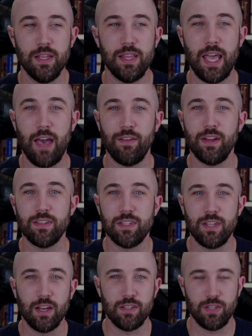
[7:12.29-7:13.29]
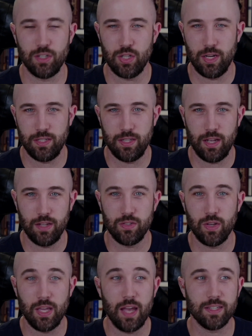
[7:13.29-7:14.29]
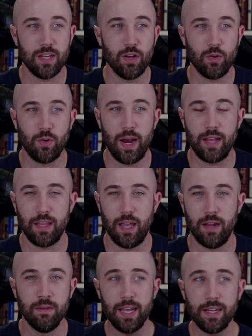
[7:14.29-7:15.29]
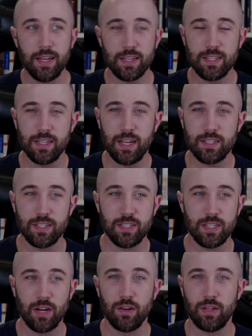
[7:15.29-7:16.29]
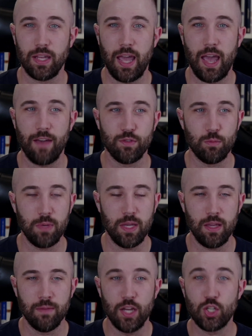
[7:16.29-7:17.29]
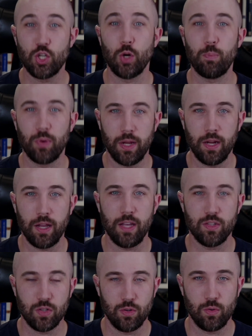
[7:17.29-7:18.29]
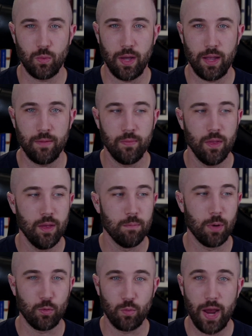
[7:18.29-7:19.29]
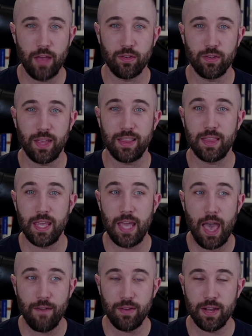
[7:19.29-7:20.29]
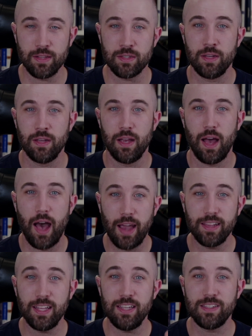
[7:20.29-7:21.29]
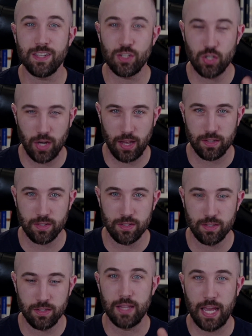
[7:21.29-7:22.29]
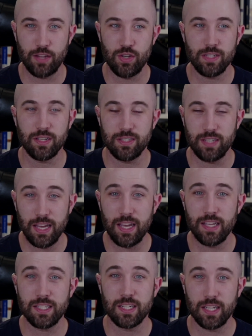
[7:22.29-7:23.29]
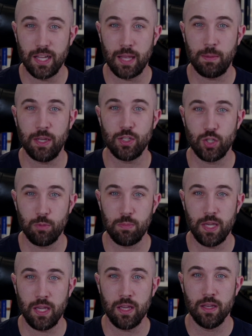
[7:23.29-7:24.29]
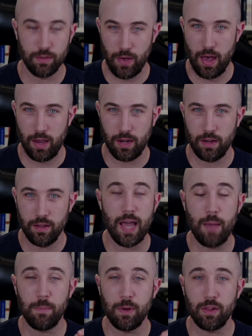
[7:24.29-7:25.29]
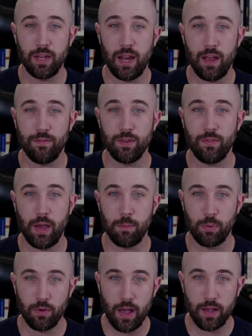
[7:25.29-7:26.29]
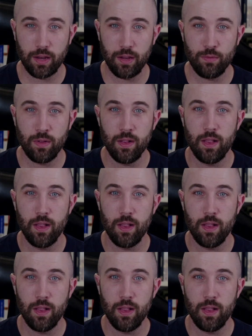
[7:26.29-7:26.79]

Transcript: the evidence does suggest that. So yes, I'll grant that it doesn't necessarily have to be interpreted a certain way, but rather that the evidence highly suggests that Jesus is claiming to be divine. Not merely to have divine prerogative,